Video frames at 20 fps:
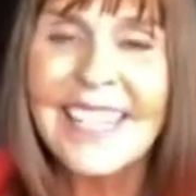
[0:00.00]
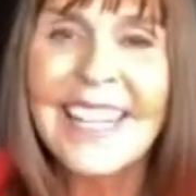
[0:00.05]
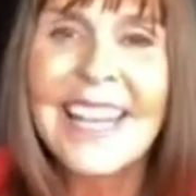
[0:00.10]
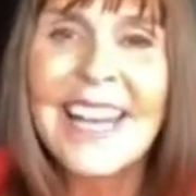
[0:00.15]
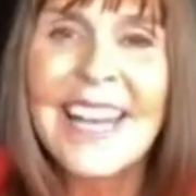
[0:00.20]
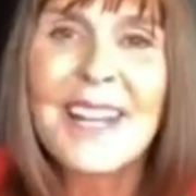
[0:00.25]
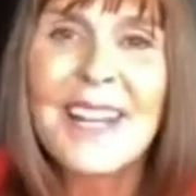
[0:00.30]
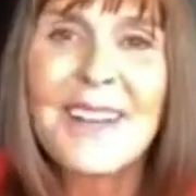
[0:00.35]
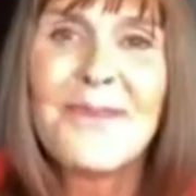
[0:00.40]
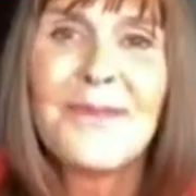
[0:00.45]

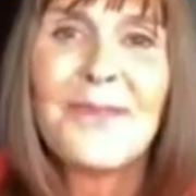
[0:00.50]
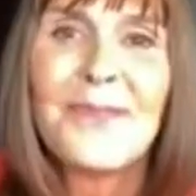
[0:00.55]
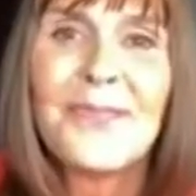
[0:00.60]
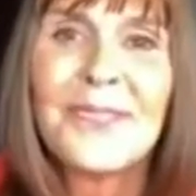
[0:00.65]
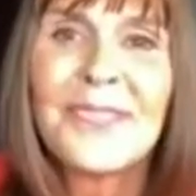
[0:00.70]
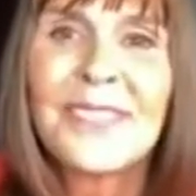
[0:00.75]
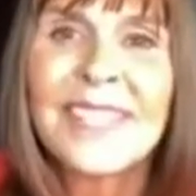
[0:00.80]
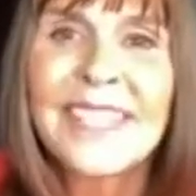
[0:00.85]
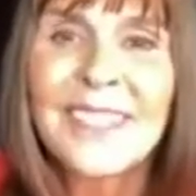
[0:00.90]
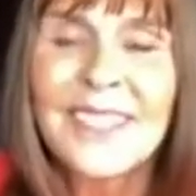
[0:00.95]

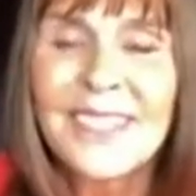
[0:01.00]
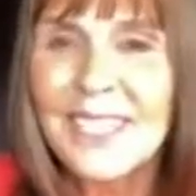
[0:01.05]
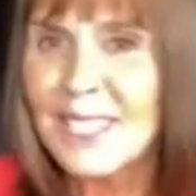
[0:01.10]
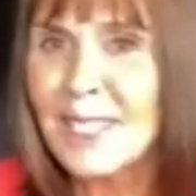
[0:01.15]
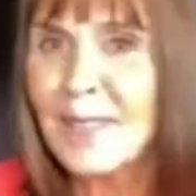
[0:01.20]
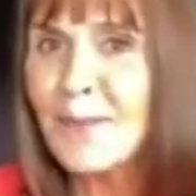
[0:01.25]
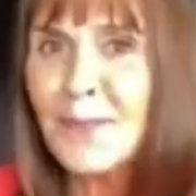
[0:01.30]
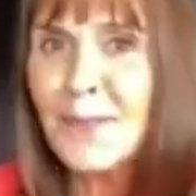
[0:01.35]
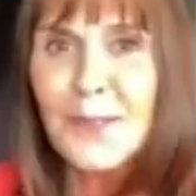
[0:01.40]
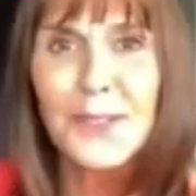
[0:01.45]
God, it
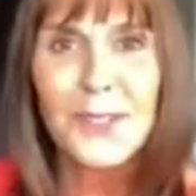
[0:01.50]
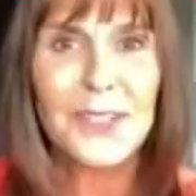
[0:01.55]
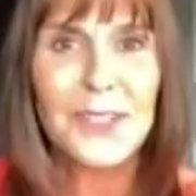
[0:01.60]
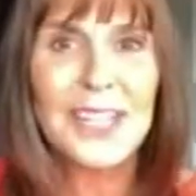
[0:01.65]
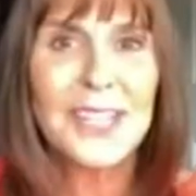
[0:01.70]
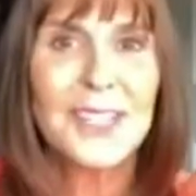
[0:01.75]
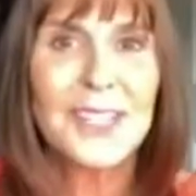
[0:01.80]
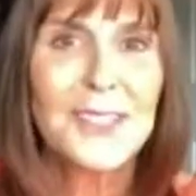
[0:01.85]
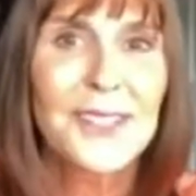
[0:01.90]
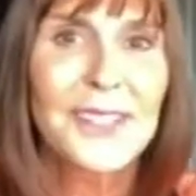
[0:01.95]
seems so
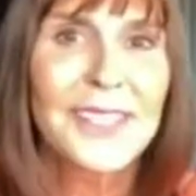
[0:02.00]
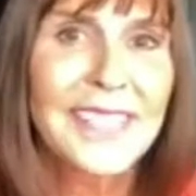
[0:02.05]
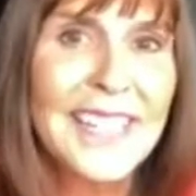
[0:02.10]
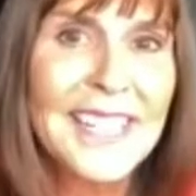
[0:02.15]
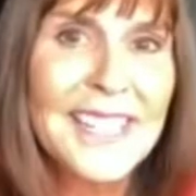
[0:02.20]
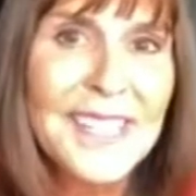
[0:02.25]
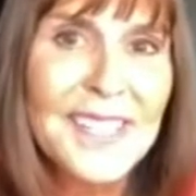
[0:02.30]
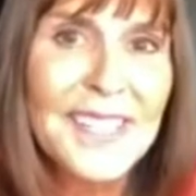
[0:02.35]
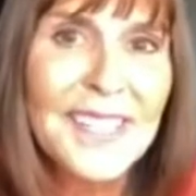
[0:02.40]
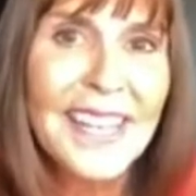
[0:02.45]
strange doing
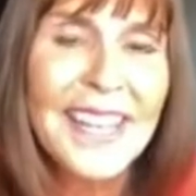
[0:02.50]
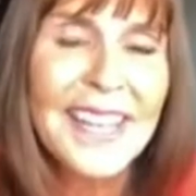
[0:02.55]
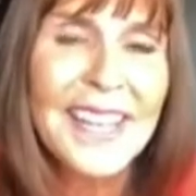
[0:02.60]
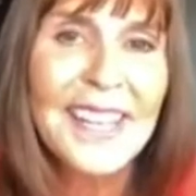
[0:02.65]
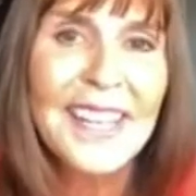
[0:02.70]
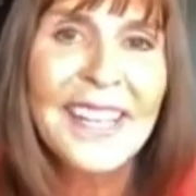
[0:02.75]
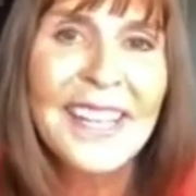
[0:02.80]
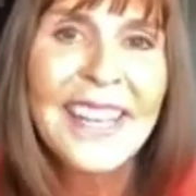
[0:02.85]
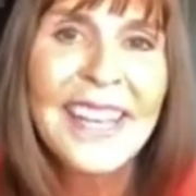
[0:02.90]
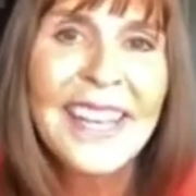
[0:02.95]
this
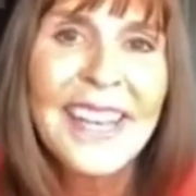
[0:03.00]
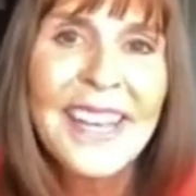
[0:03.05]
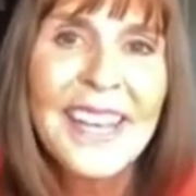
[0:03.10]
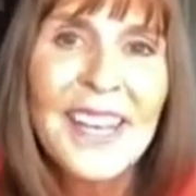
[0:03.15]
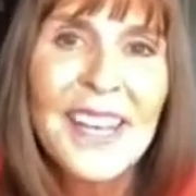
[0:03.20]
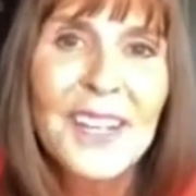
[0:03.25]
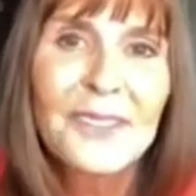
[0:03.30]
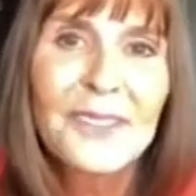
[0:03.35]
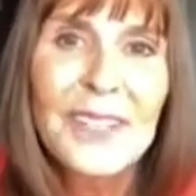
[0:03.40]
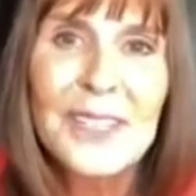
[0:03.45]

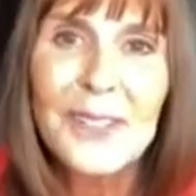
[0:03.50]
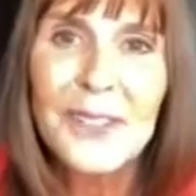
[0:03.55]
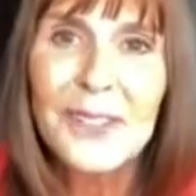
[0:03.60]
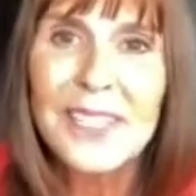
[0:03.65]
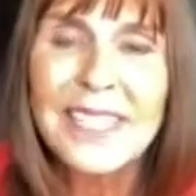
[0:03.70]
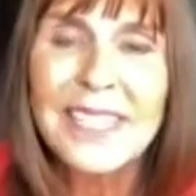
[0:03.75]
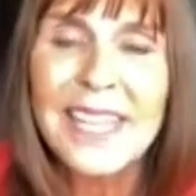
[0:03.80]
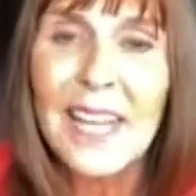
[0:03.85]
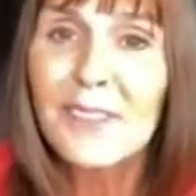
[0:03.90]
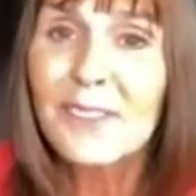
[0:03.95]
video
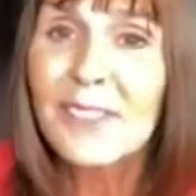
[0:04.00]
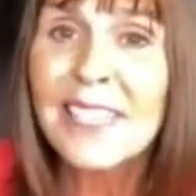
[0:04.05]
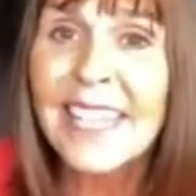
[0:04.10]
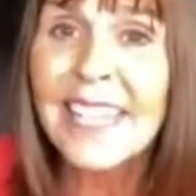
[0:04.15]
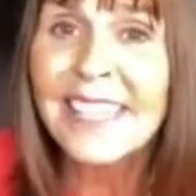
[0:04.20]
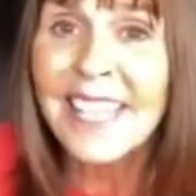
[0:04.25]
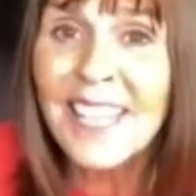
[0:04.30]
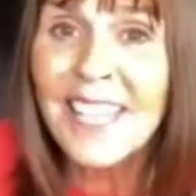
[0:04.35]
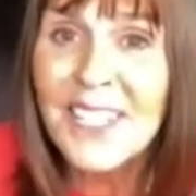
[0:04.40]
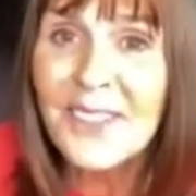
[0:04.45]
today. I haven't done
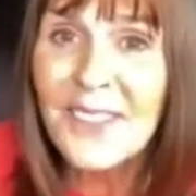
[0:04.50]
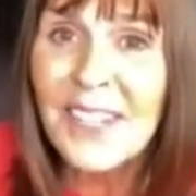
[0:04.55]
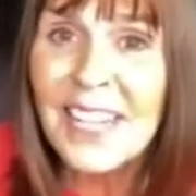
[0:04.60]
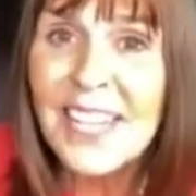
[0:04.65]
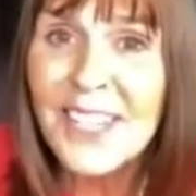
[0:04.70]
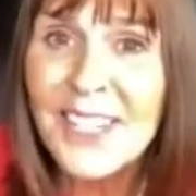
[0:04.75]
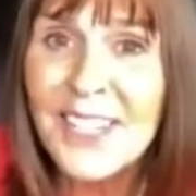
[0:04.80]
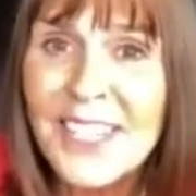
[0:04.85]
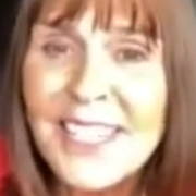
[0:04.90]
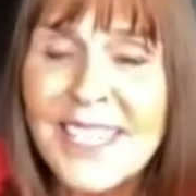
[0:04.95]
anything like this for
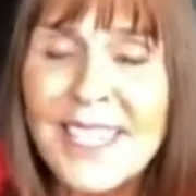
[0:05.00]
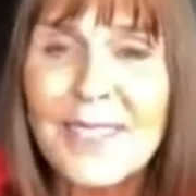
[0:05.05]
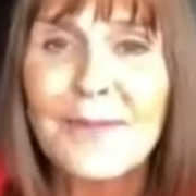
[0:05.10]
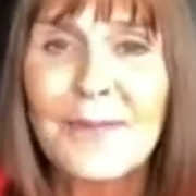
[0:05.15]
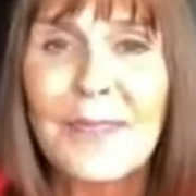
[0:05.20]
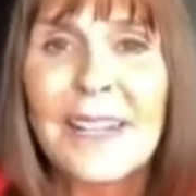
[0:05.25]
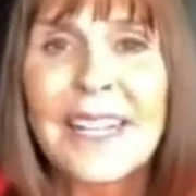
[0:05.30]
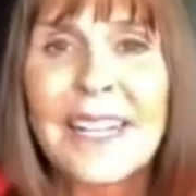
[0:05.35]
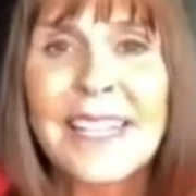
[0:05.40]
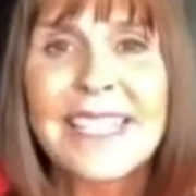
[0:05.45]
ages,
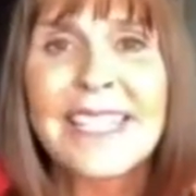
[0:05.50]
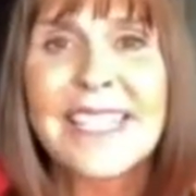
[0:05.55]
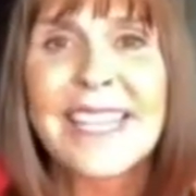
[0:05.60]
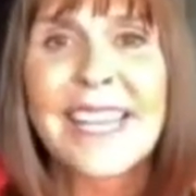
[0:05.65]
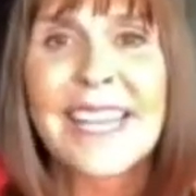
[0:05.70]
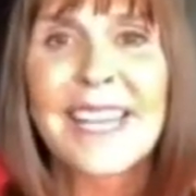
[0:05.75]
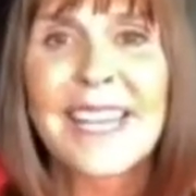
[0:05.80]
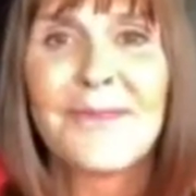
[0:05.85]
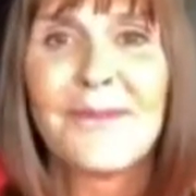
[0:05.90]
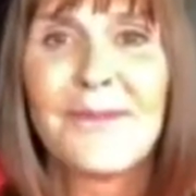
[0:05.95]
but
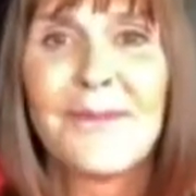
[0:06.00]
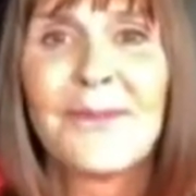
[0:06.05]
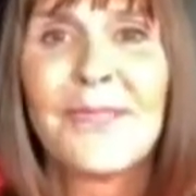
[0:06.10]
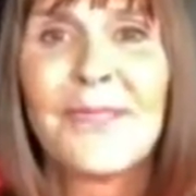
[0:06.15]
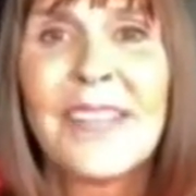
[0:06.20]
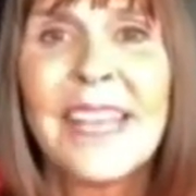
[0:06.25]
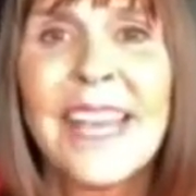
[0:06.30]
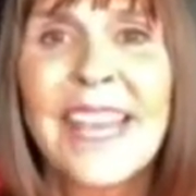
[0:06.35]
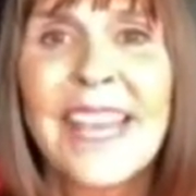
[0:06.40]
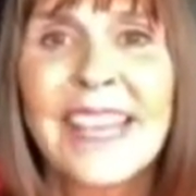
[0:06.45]

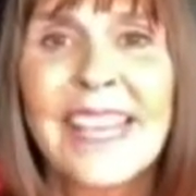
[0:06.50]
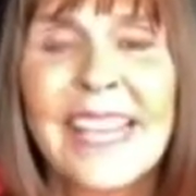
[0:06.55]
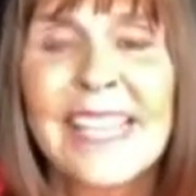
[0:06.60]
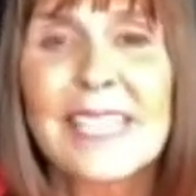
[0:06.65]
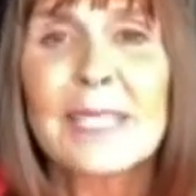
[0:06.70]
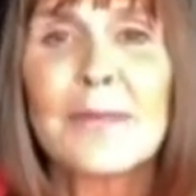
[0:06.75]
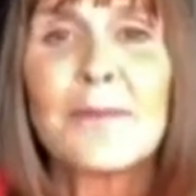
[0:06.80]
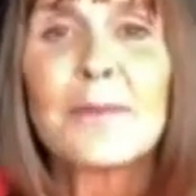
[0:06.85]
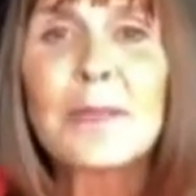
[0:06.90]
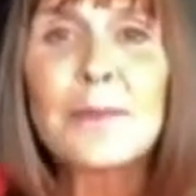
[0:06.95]

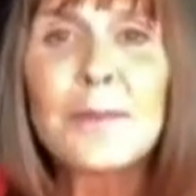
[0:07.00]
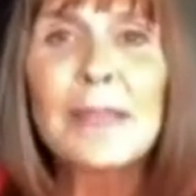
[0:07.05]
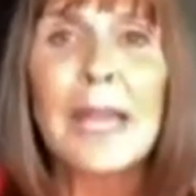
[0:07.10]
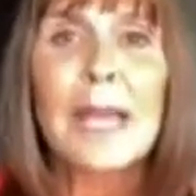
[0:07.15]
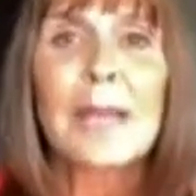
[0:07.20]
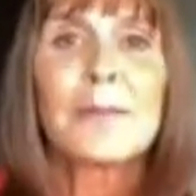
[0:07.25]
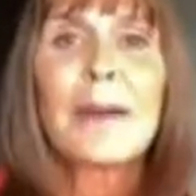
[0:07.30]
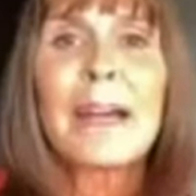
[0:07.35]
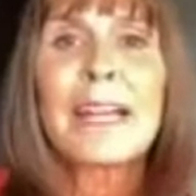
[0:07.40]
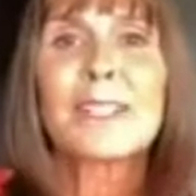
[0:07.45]
things seem to be
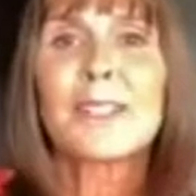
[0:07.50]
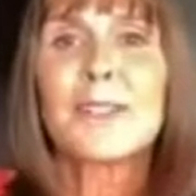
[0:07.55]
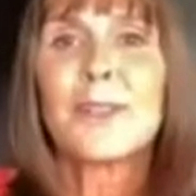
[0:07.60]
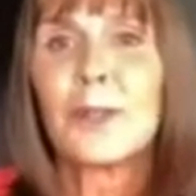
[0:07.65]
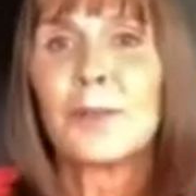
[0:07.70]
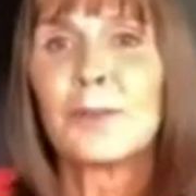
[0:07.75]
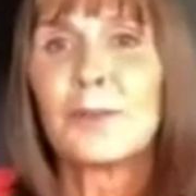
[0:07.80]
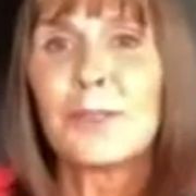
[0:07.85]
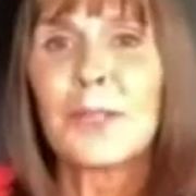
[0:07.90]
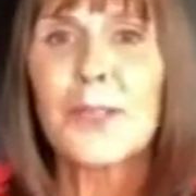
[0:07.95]
getting back to
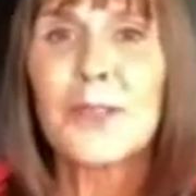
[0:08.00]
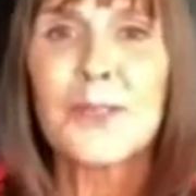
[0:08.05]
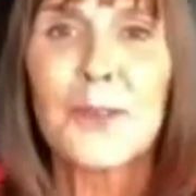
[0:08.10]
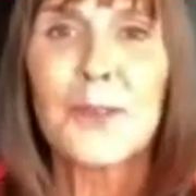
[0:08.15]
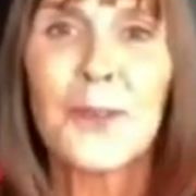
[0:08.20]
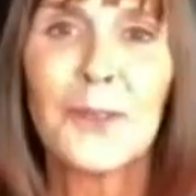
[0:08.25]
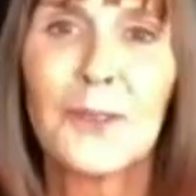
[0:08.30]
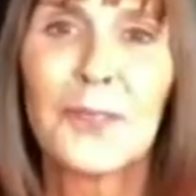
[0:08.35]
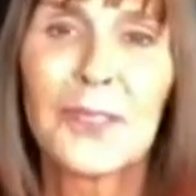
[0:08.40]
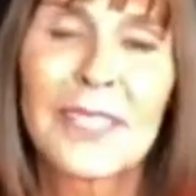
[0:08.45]
normal now, so
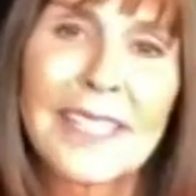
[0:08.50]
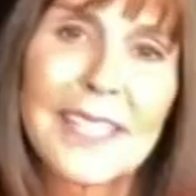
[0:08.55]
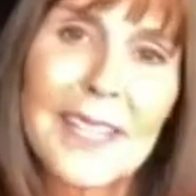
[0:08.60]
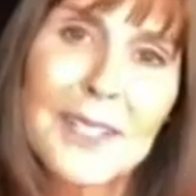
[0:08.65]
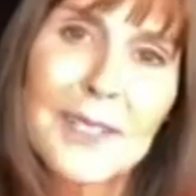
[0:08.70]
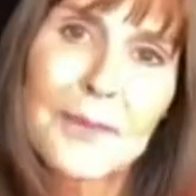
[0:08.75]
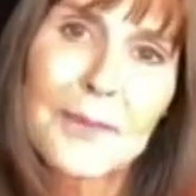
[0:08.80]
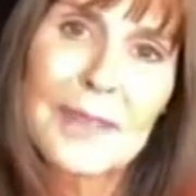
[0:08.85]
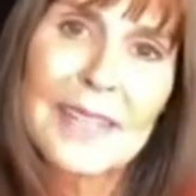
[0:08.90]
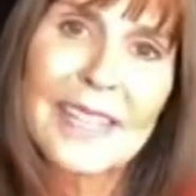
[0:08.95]
hopefully
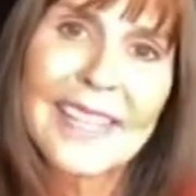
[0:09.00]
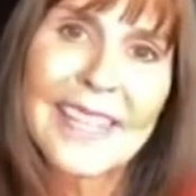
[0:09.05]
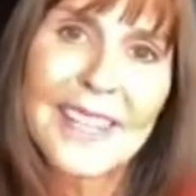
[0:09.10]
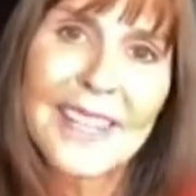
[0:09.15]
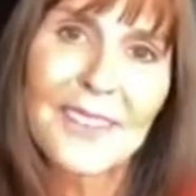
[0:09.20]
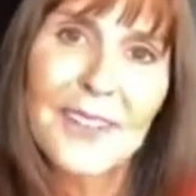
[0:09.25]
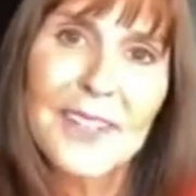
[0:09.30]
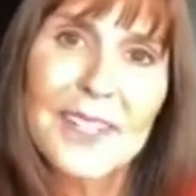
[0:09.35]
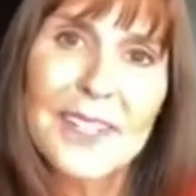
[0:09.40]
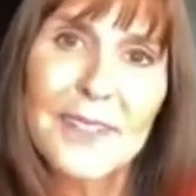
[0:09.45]
this will be
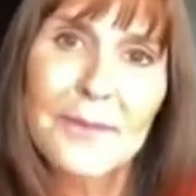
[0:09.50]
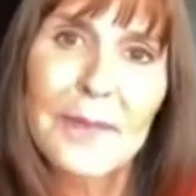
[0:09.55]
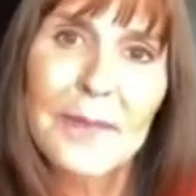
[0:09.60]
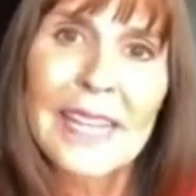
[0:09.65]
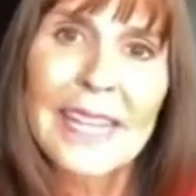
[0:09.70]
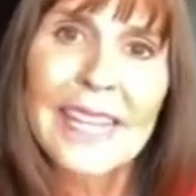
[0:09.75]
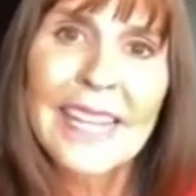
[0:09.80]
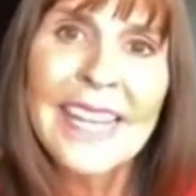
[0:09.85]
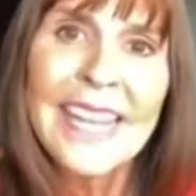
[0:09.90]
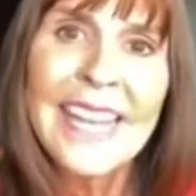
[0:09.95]
the first of
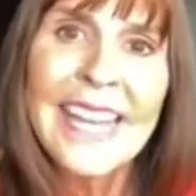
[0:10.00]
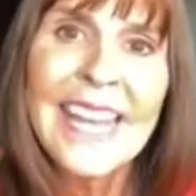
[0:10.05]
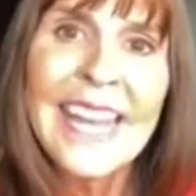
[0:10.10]
many.